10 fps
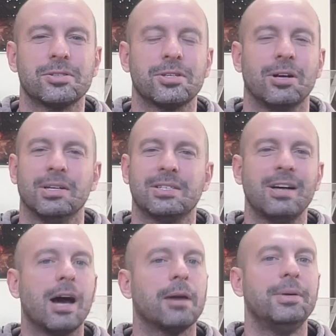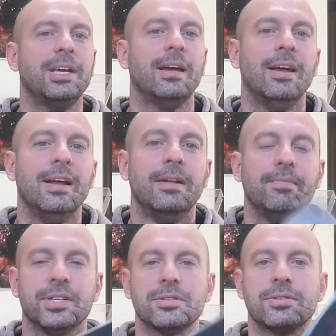So it's gotta be,
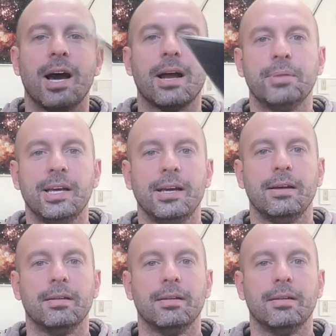this has gotta be